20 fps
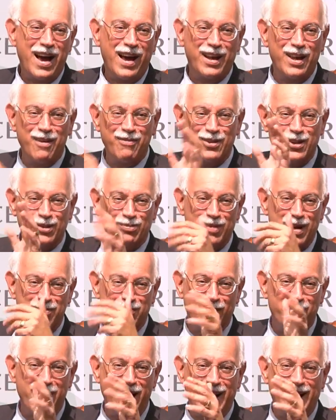I love these
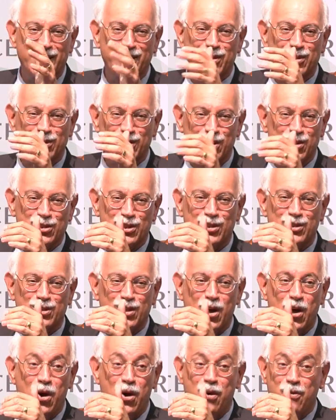people making
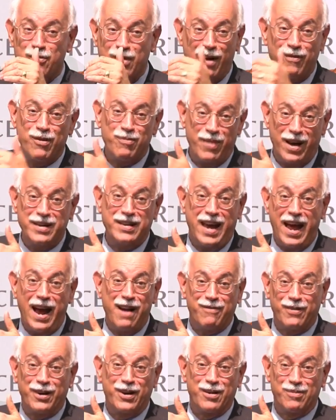decisions who've never been to
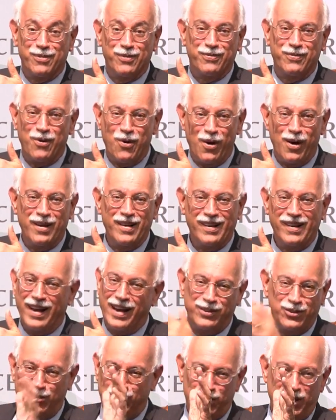Africa before.
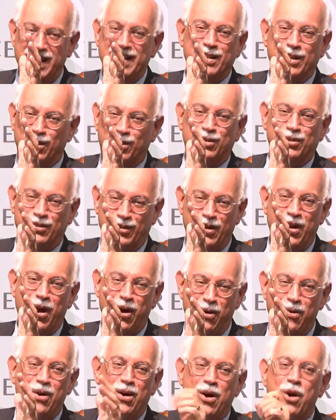That's genius, you
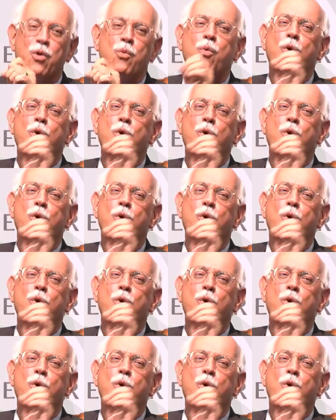know?